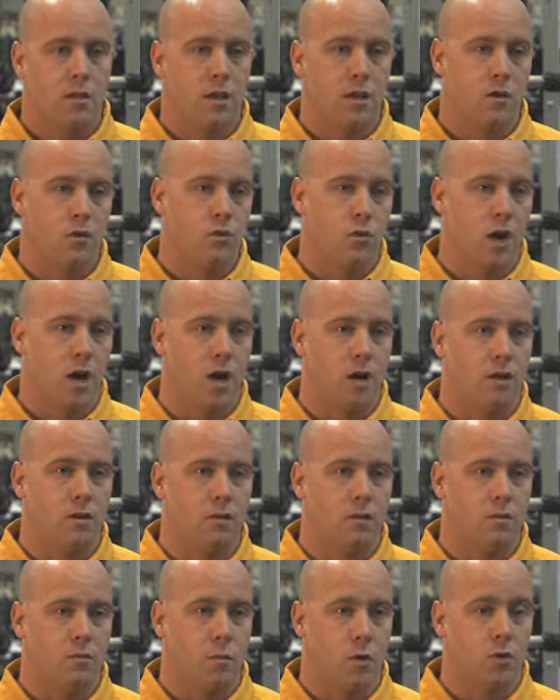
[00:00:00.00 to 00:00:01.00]
They do
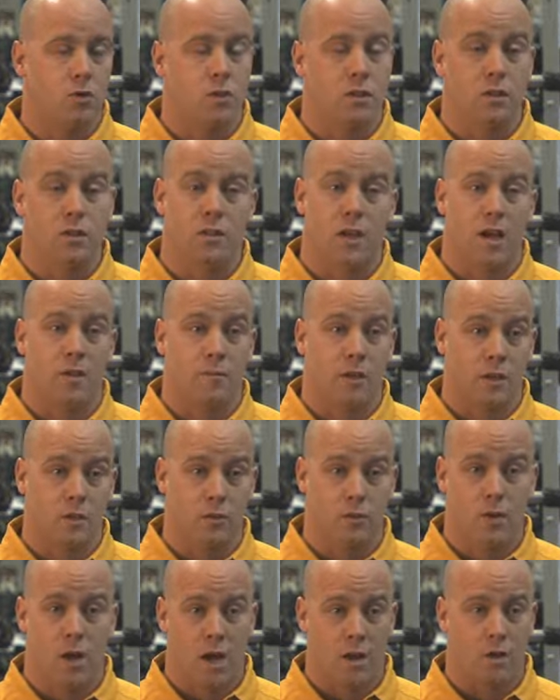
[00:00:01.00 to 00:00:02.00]
not, most of the time, they
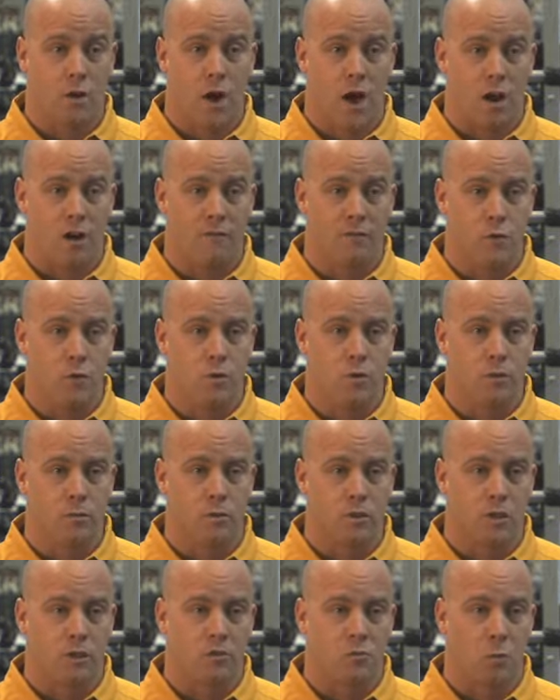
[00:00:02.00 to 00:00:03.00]
do not know how to fuel
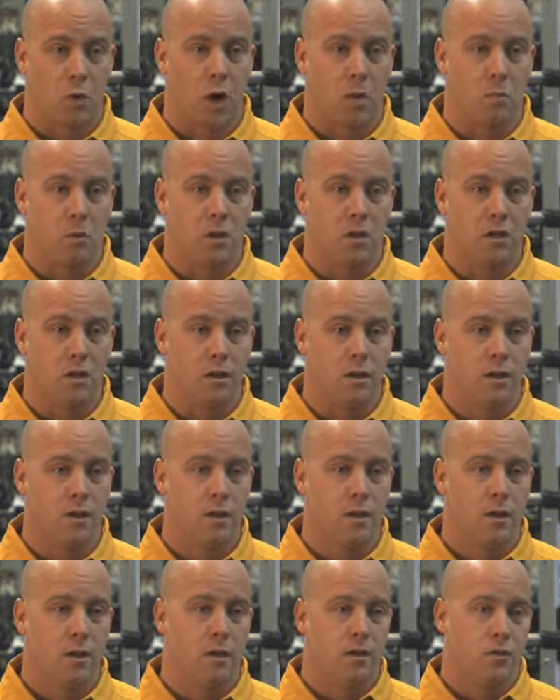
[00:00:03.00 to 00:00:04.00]
themselves properly to
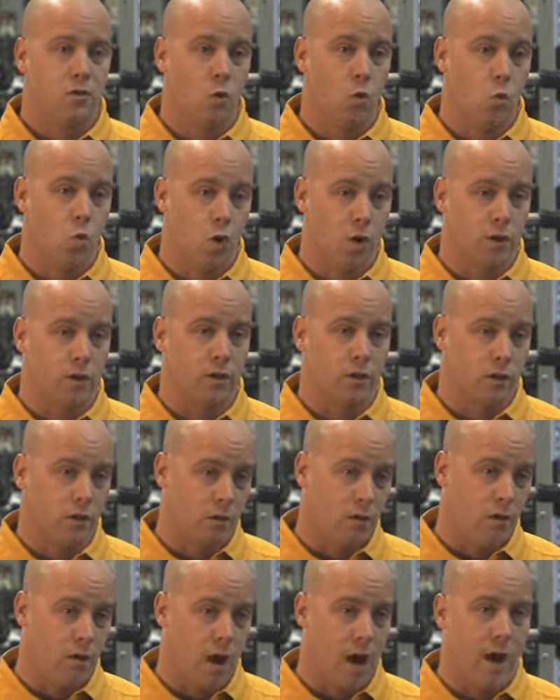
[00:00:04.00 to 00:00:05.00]
to work at
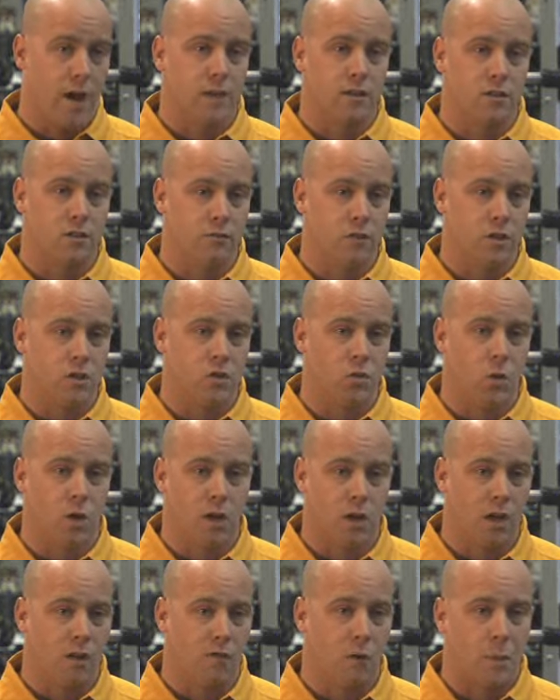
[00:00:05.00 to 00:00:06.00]
the highest Division
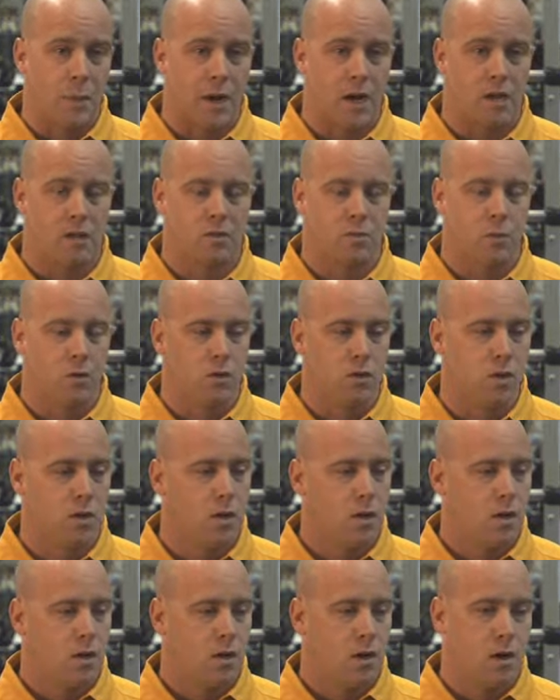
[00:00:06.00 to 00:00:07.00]
I level possible.
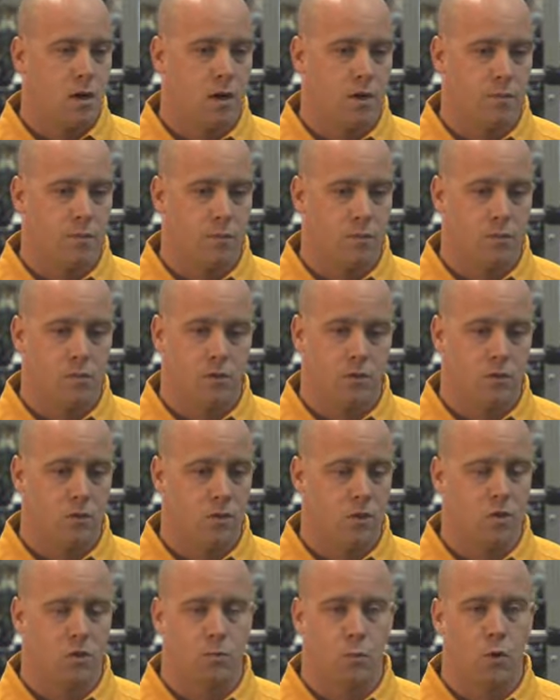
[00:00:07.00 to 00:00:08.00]

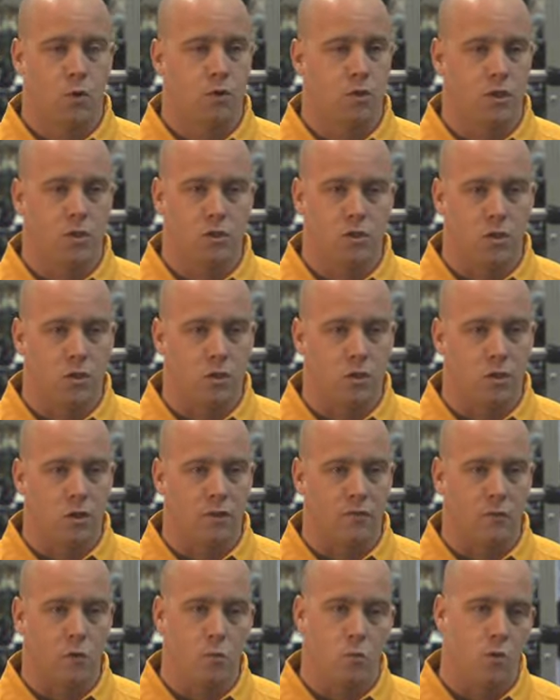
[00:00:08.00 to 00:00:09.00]
Just sports in
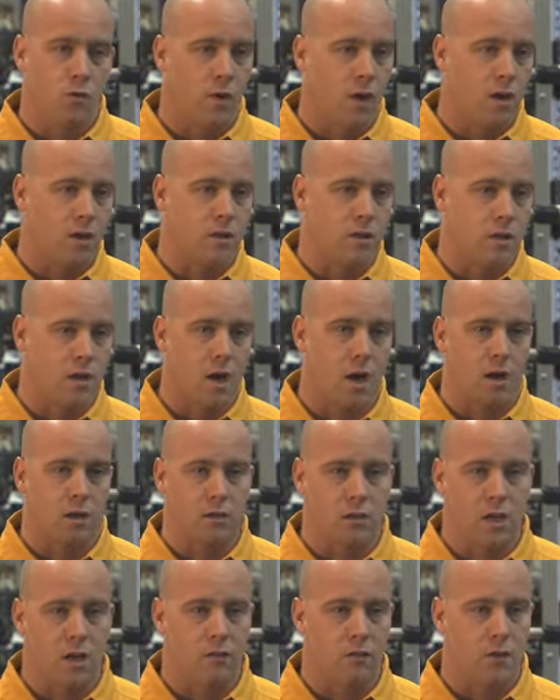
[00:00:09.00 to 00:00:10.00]
general, if you move on to the
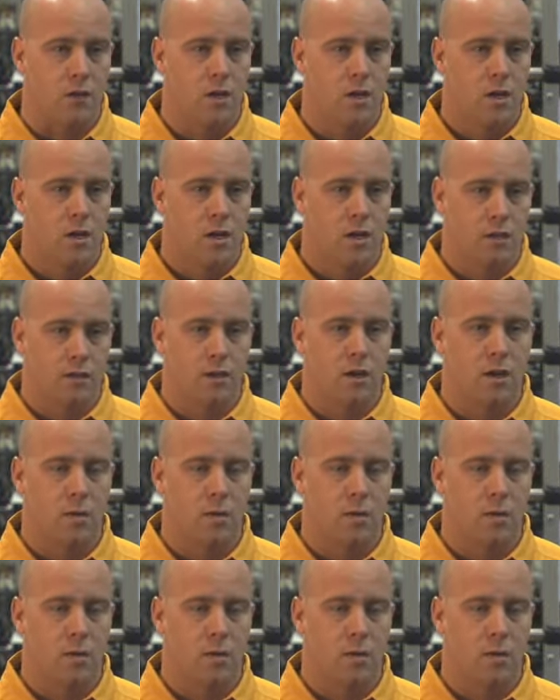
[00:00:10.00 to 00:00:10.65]
college level, it's